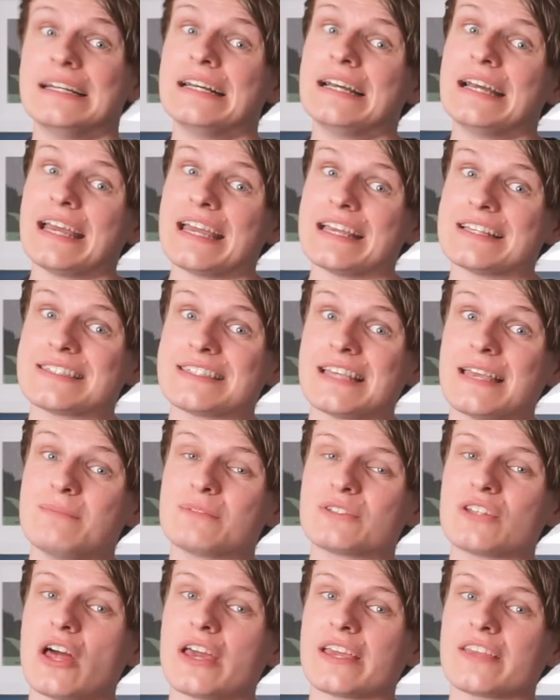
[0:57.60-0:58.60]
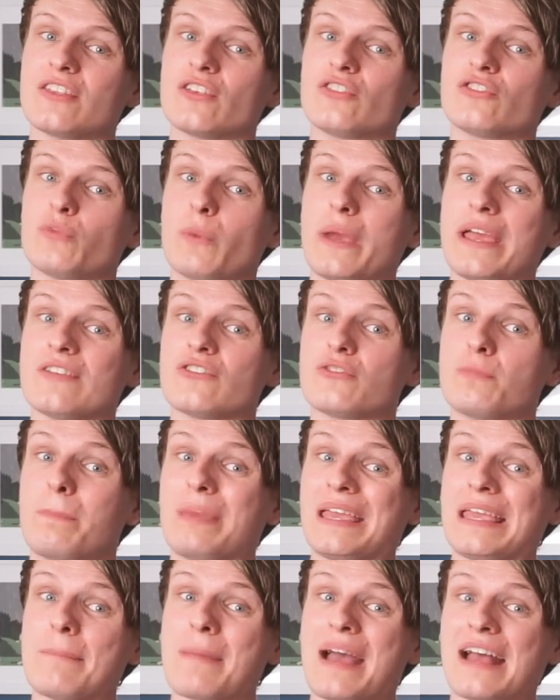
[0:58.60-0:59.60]
It seems like the switch
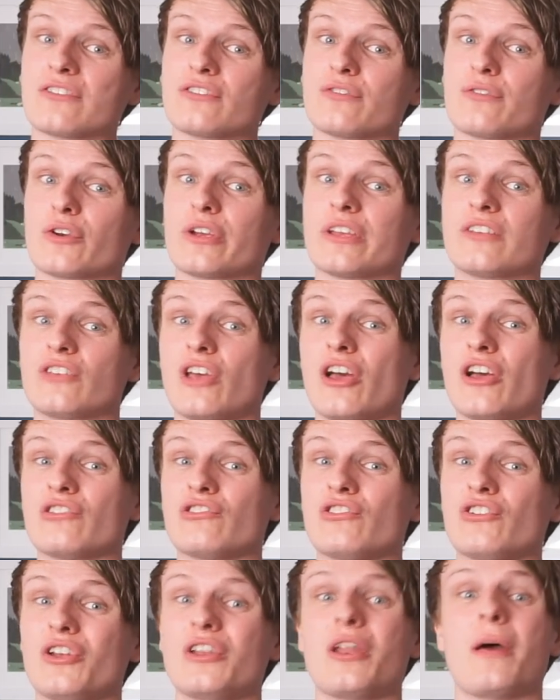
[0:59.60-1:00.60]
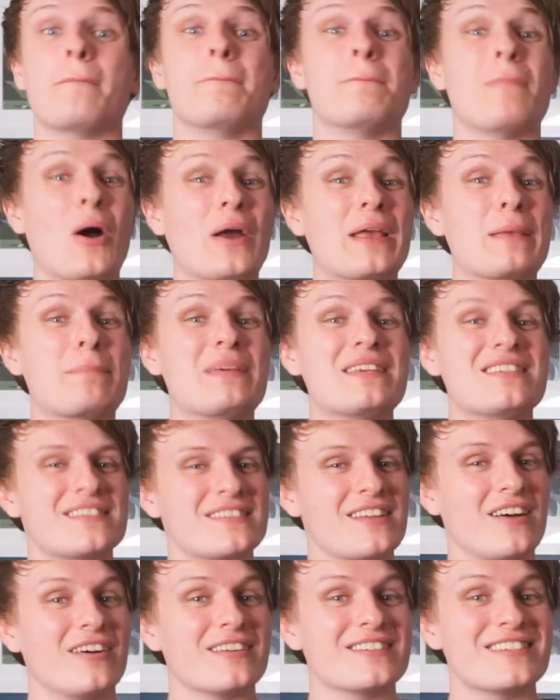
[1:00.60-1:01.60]
BMAS for exertion might be
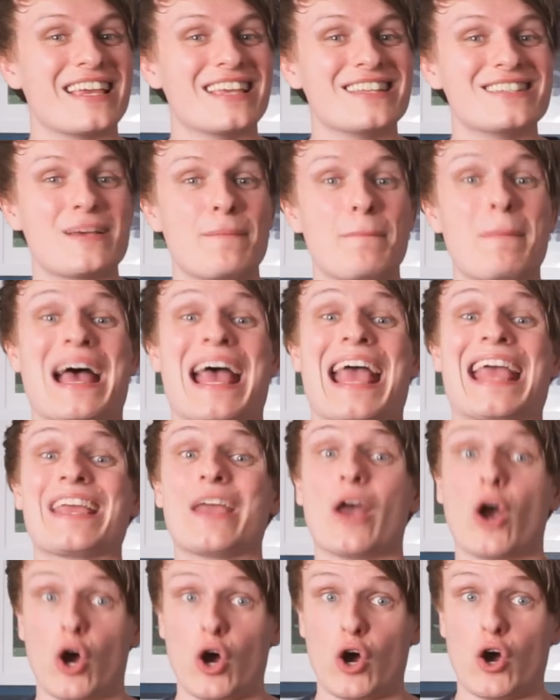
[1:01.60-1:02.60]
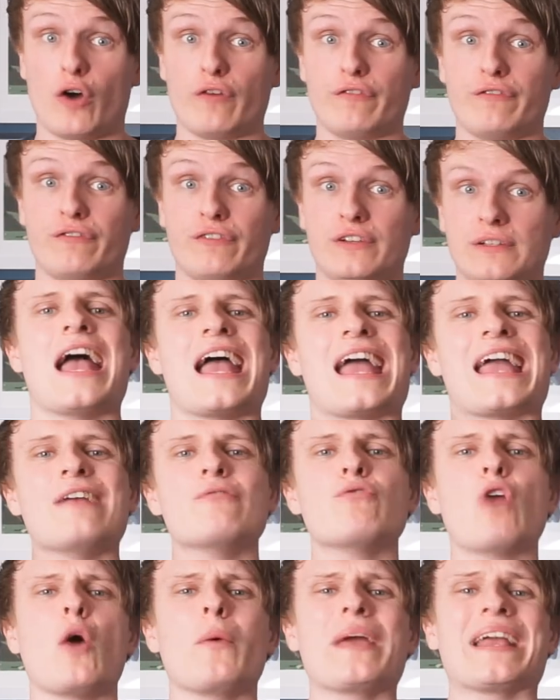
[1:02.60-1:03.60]
starting to pay off.
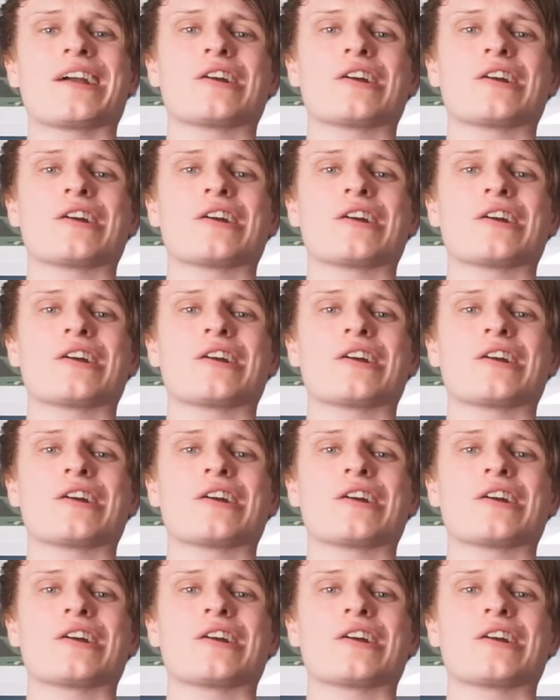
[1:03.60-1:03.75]
Heroic